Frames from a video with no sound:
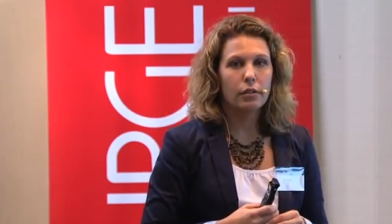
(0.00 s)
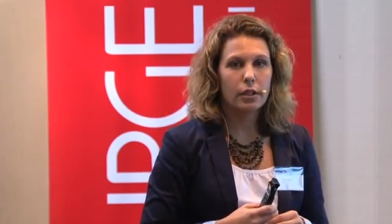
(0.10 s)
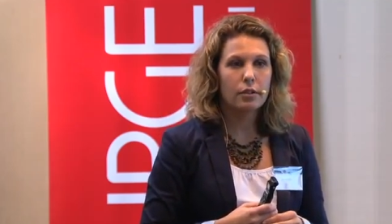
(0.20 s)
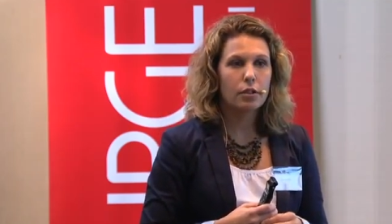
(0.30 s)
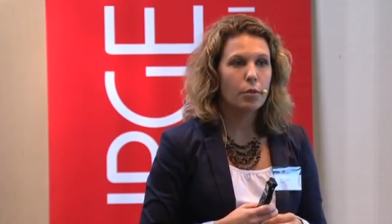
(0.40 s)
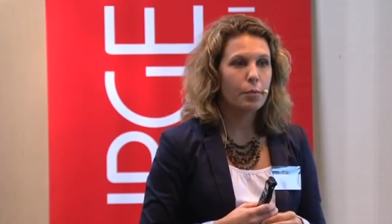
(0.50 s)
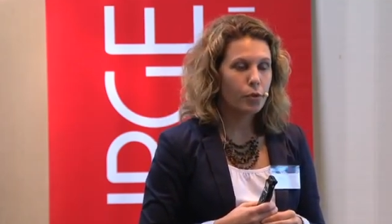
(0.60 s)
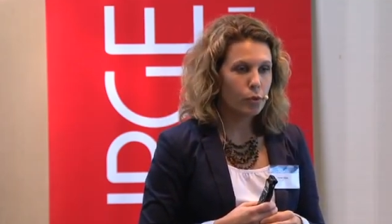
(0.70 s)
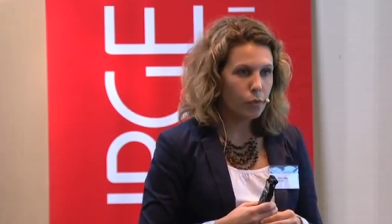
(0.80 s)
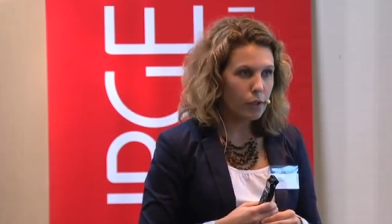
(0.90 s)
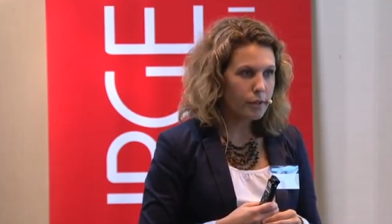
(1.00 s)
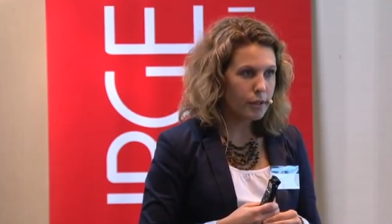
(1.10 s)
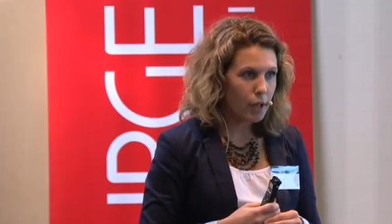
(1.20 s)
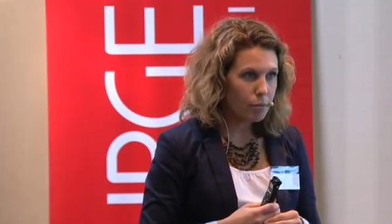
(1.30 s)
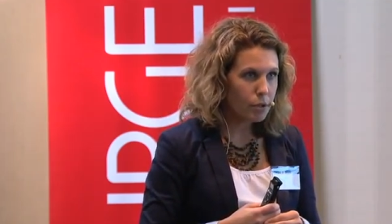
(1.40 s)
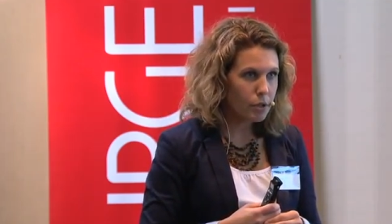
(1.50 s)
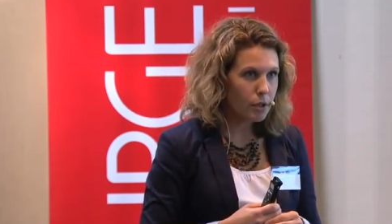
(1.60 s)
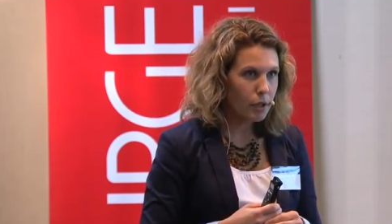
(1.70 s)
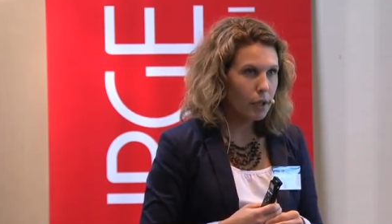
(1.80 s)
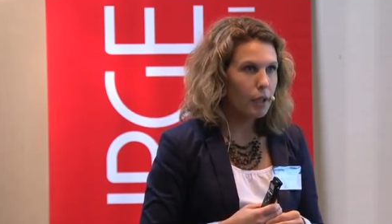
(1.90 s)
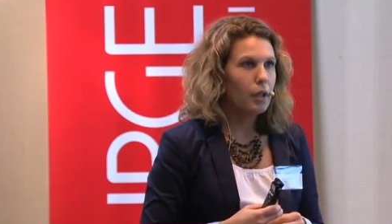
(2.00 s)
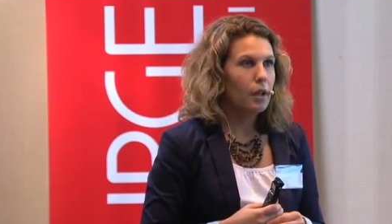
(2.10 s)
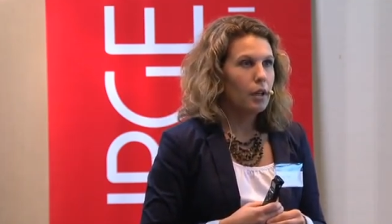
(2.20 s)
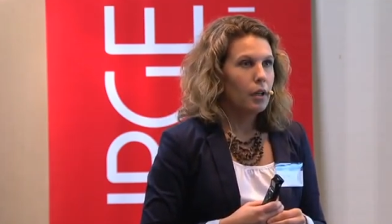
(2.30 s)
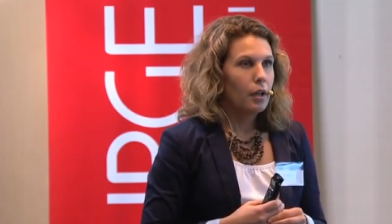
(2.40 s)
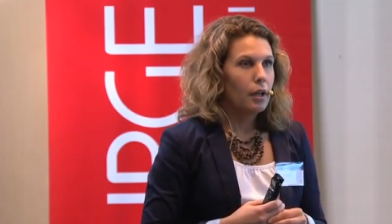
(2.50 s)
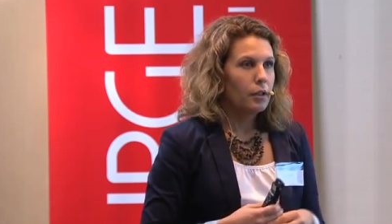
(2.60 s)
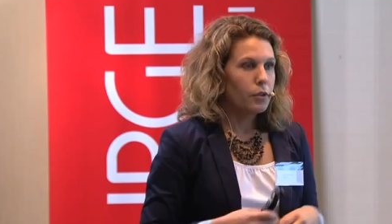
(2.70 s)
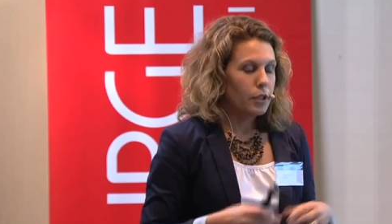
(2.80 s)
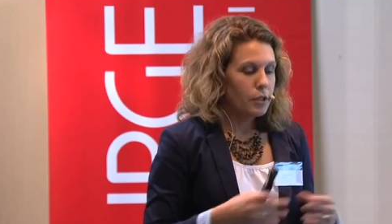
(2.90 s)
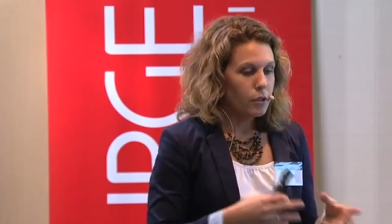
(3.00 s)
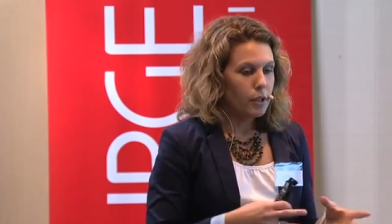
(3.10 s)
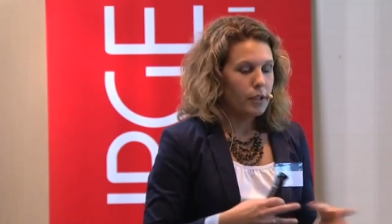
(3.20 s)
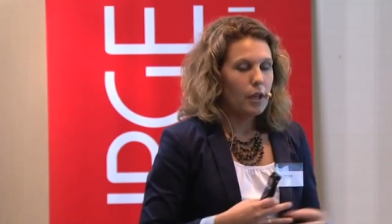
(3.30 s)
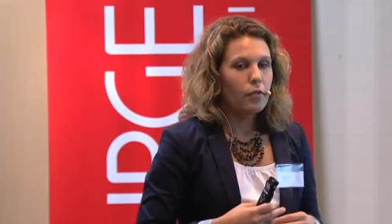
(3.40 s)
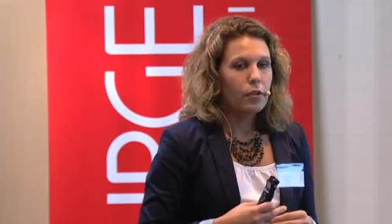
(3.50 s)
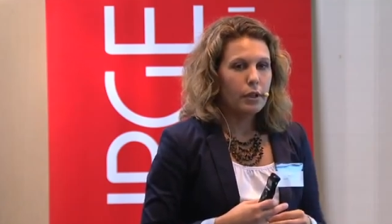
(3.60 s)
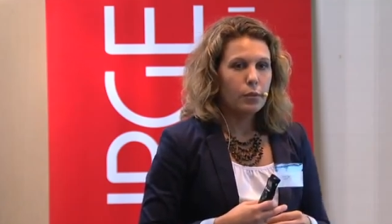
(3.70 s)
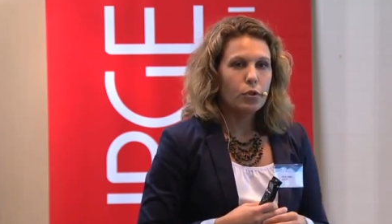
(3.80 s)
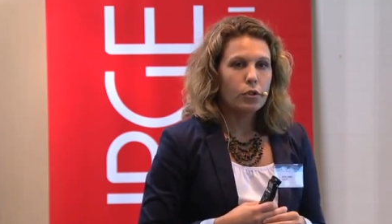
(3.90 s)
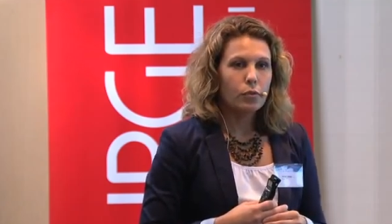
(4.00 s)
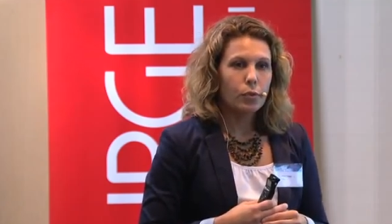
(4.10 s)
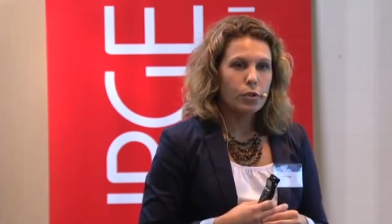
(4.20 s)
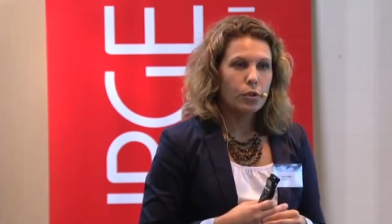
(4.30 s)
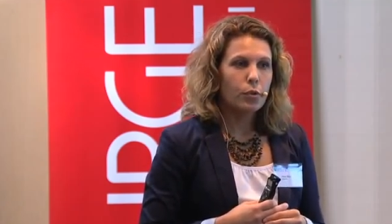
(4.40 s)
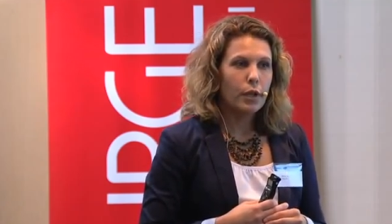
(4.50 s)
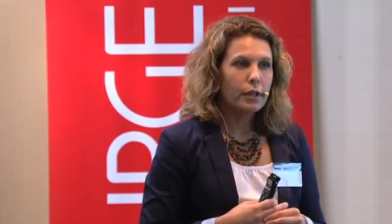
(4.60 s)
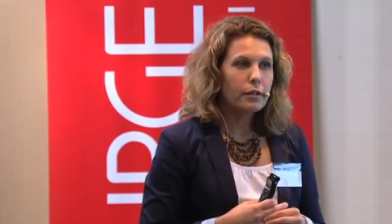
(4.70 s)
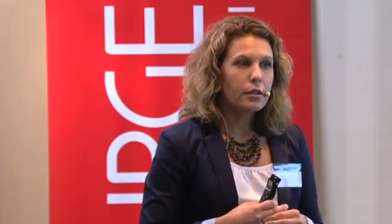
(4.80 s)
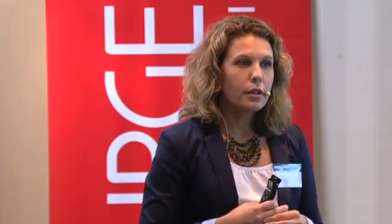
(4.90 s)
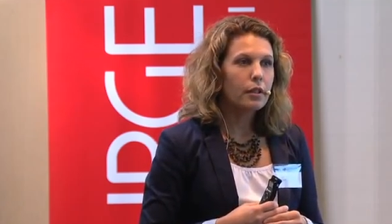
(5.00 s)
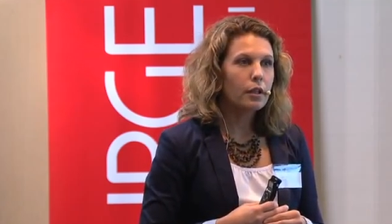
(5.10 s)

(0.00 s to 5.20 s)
did some approval steps and looked into that everything was correct,